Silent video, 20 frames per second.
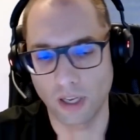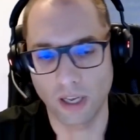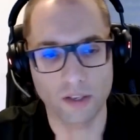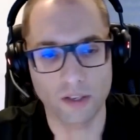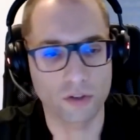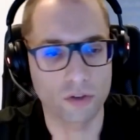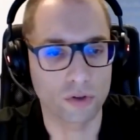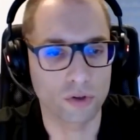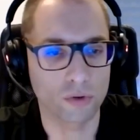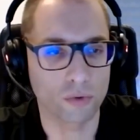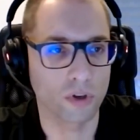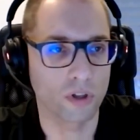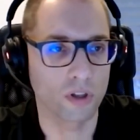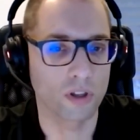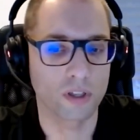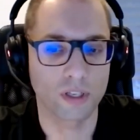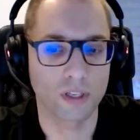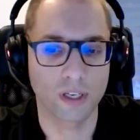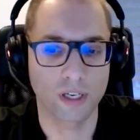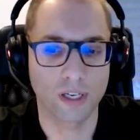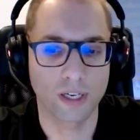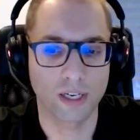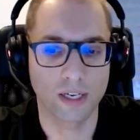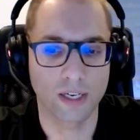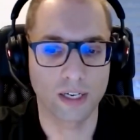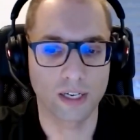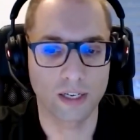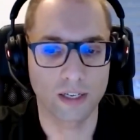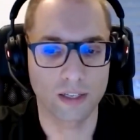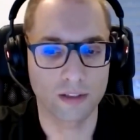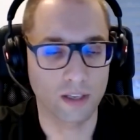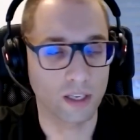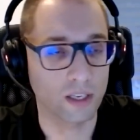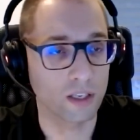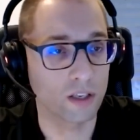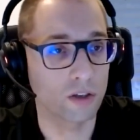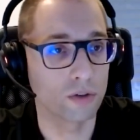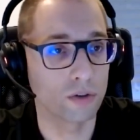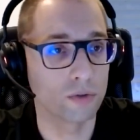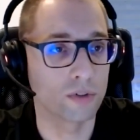As usual,
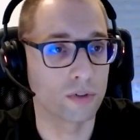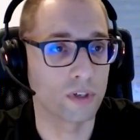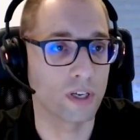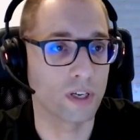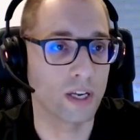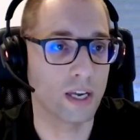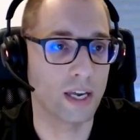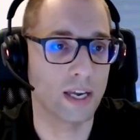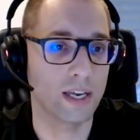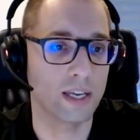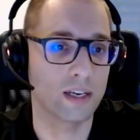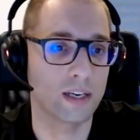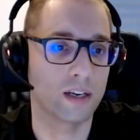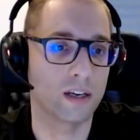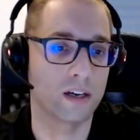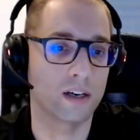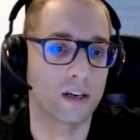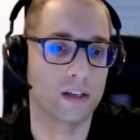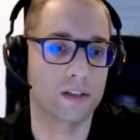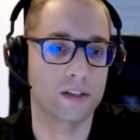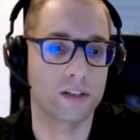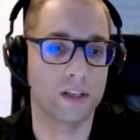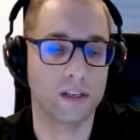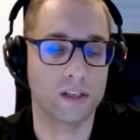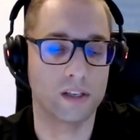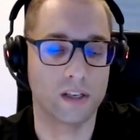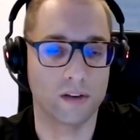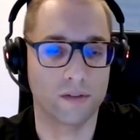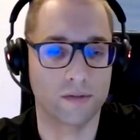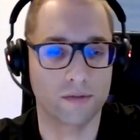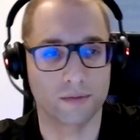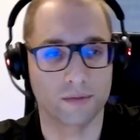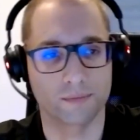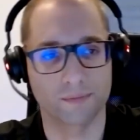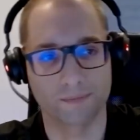thank you and stay safe.